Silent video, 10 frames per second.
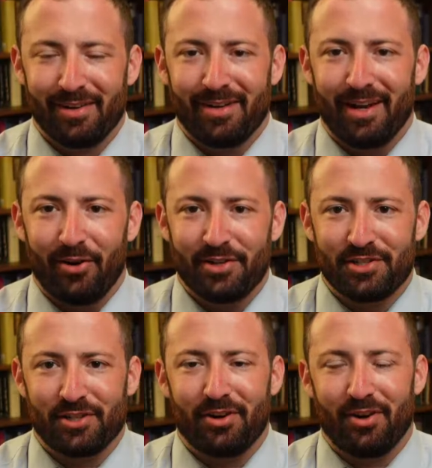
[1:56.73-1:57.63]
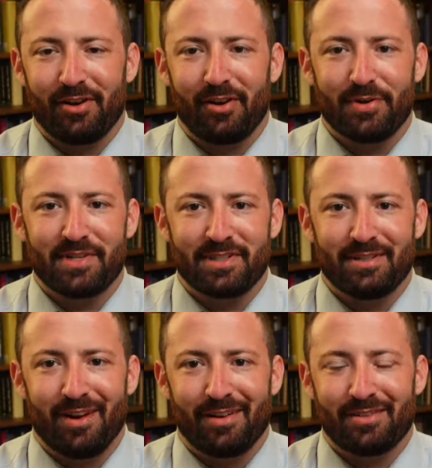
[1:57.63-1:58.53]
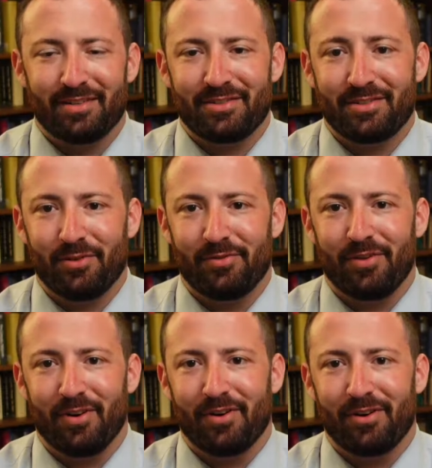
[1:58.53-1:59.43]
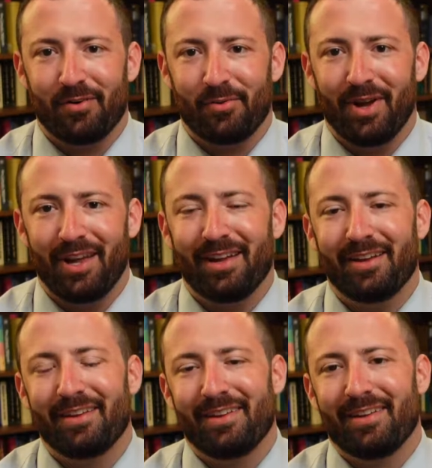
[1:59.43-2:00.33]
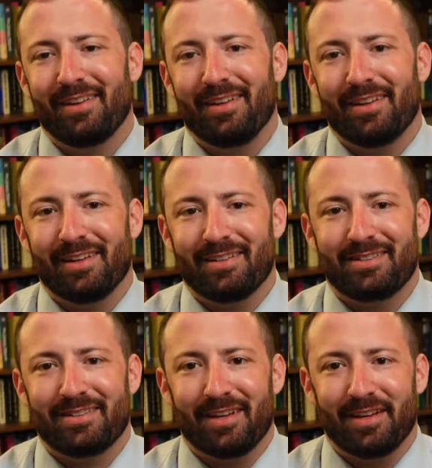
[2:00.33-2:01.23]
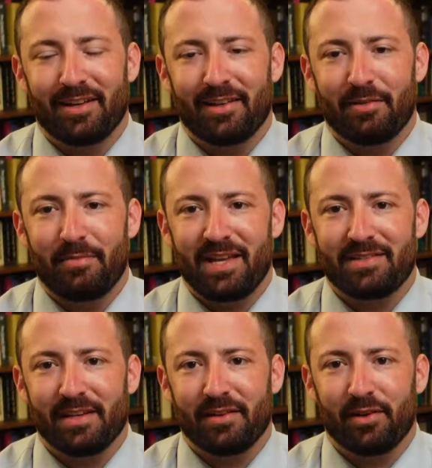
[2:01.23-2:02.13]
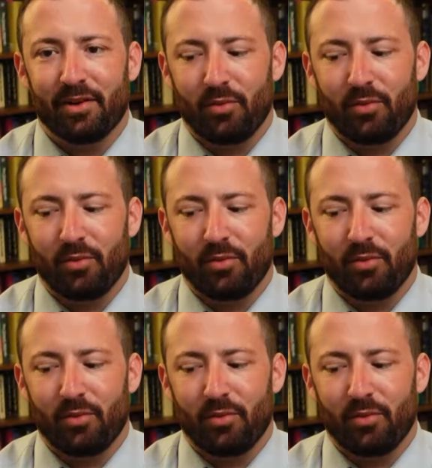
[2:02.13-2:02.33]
now in Chicago, which is not so far away. It's amazing, the